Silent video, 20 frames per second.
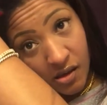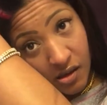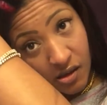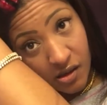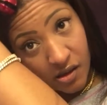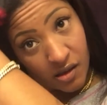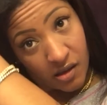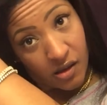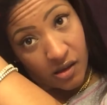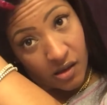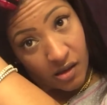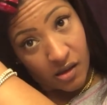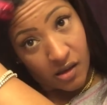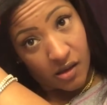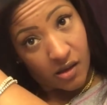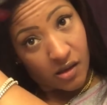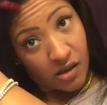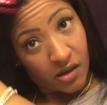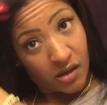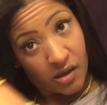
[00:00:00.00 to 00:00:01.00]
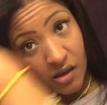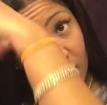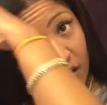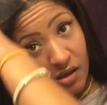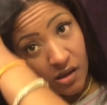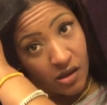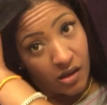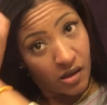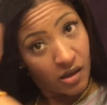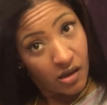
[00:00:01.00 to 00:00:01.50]
you know, co-wash
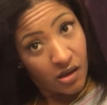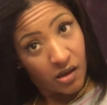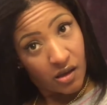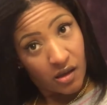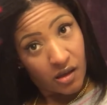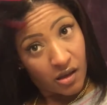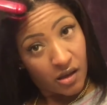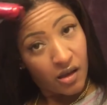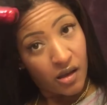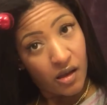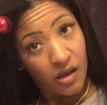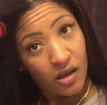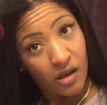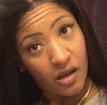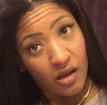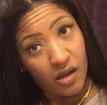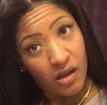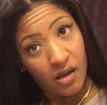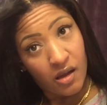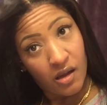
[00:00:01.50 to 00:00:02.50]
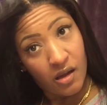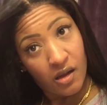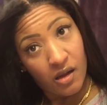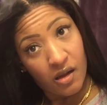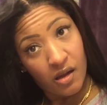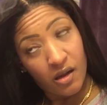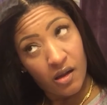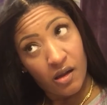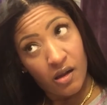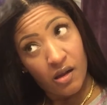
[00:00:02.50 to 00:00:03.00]
like I do every
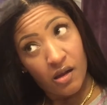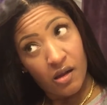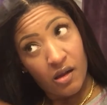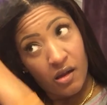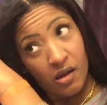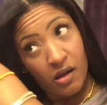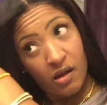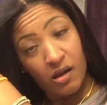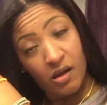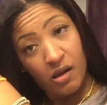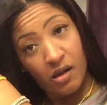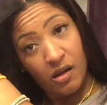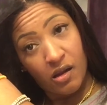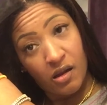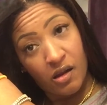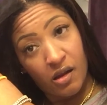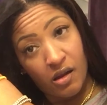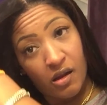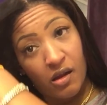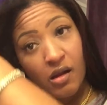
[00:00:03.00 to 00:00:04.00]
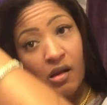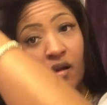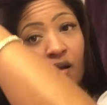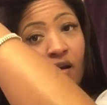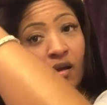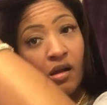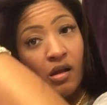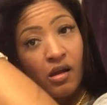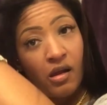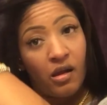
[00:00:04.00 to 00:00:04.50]
other day. So it's
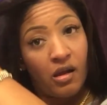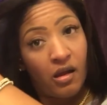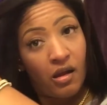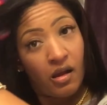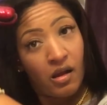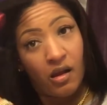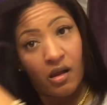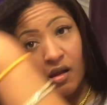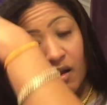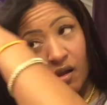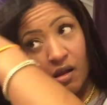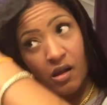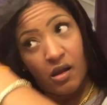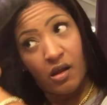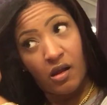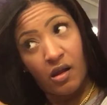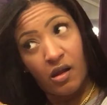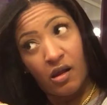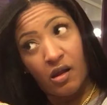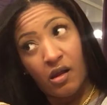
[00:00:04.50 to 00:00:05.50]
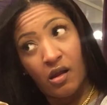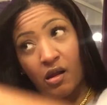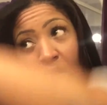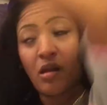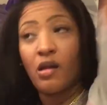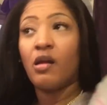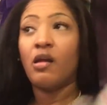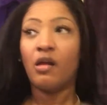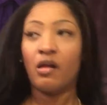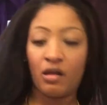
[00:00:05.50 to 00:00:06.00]
been
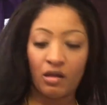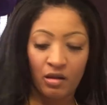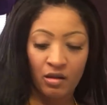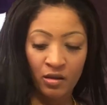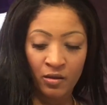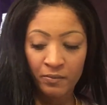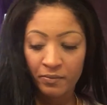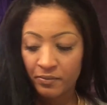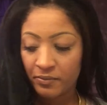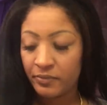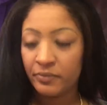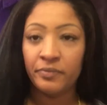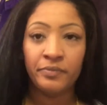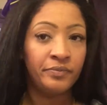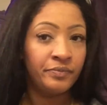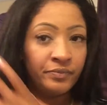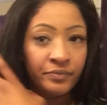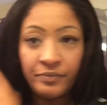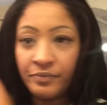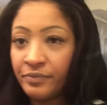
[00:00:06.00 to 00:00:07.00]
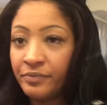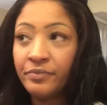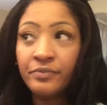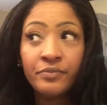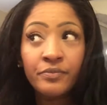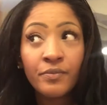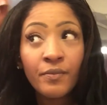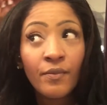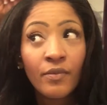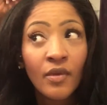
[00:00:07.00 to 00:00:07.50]
a easy few days
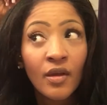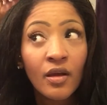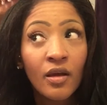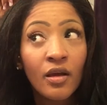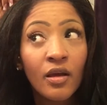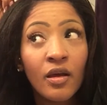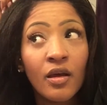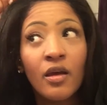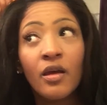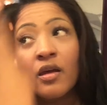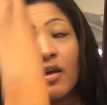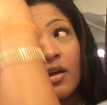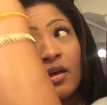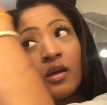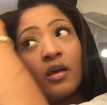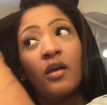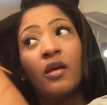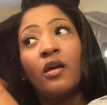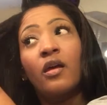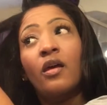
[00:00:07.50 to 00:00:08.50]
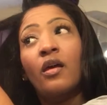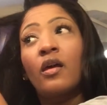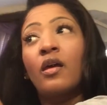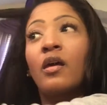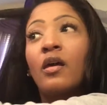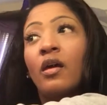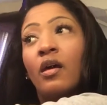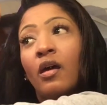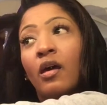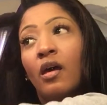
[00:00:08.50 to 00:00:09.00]
hair-wise. But
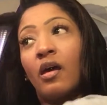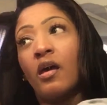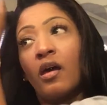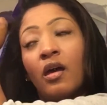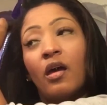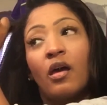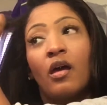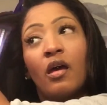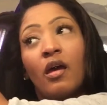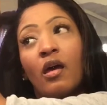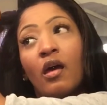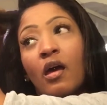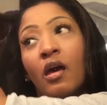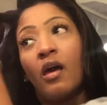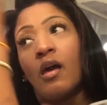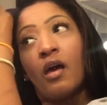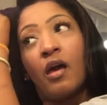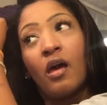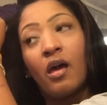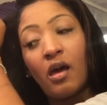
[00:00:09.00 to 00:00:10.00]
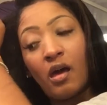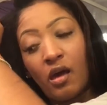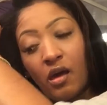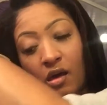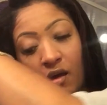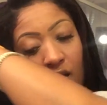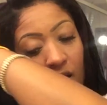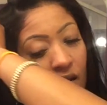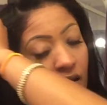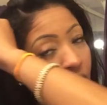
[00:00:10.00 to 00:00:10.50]
if you want to see any